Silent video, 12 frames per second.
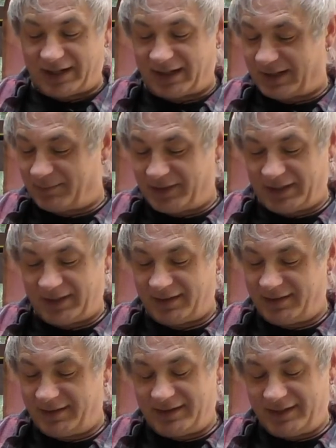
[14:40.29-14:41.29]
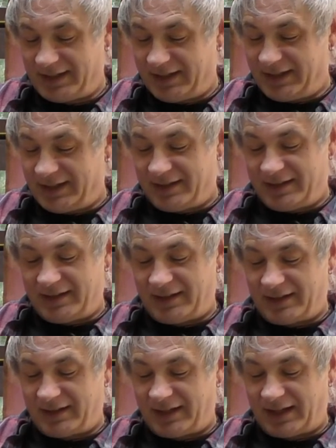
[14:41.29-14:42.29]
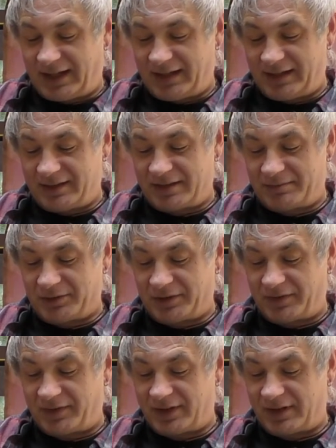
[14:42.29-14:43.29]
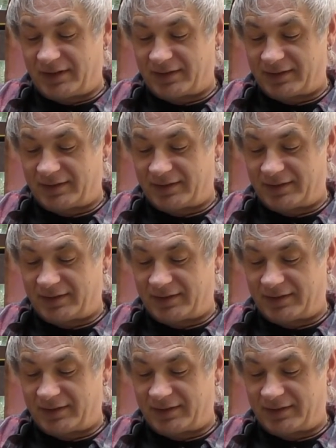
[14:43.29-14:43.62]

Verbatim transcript: It could be uh, any number of songs.